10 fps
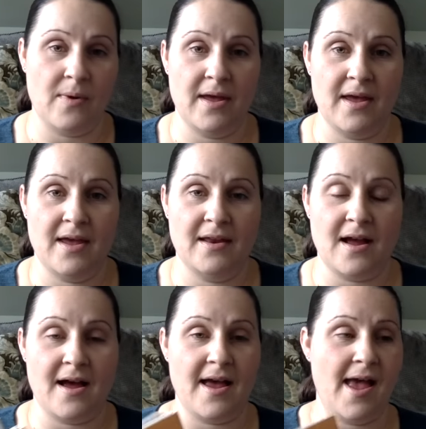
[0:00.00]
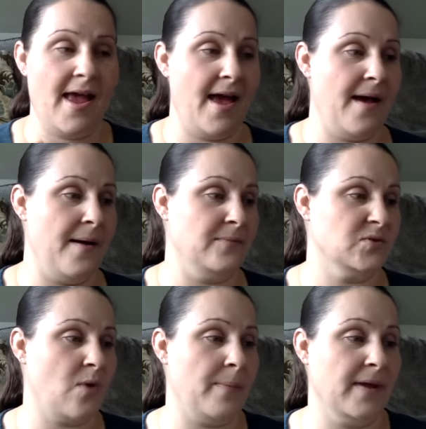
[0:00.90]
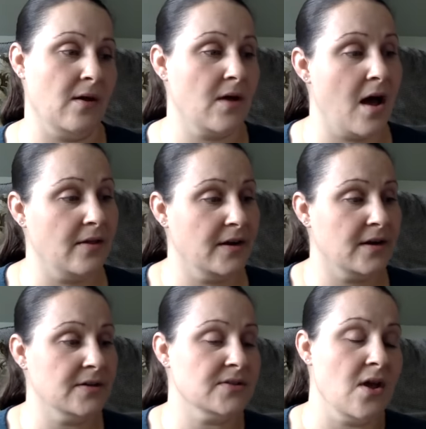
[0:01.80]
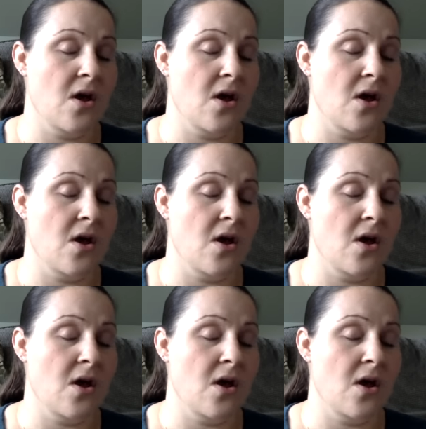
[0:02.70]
when I am swapping out colors